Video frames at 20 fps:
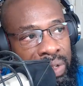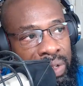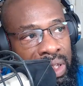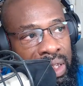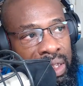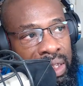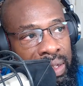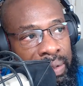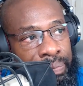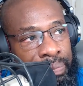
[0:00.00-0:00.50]
out with
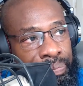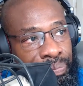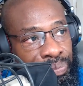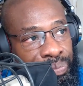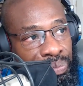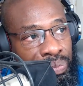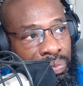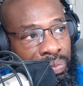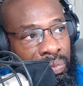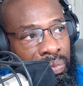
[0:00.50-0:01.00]
this.
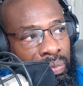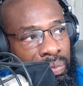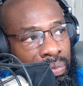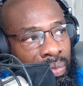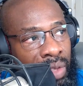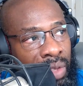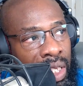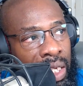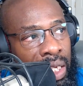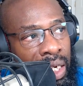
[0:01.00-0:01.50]

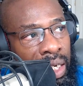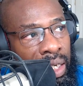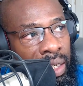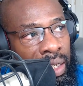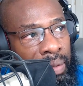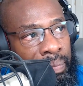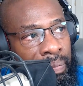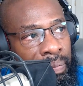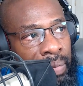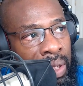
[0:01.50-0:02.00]

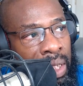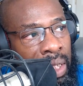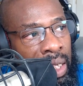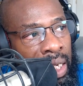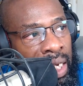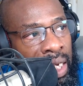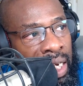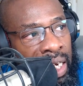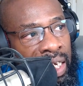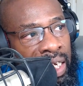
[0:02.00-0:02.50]
Um,
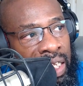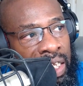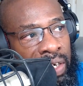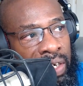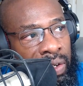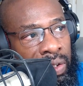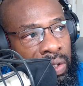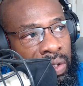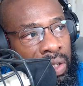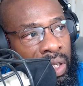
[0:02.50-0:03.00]

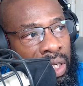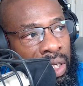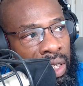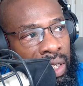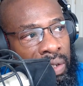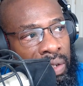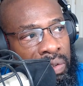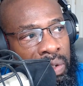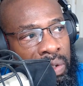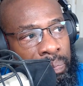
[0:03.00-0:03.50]
there are
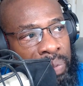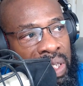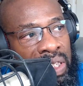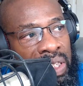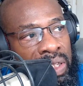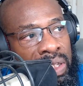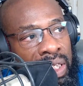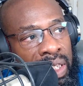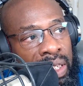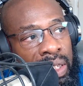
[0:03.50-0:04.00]
uh, the
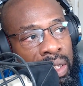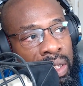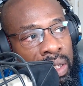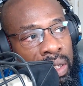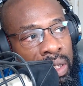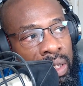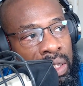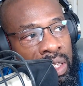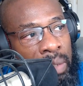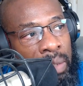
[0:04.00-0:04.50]
piece
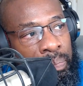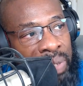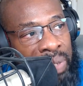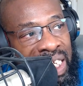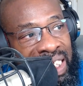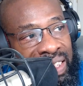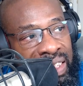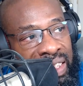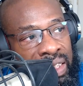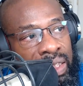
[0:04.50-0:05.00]
the
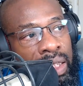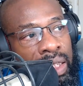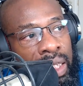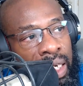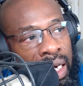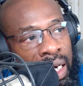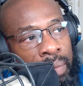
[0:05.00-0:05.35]
pieces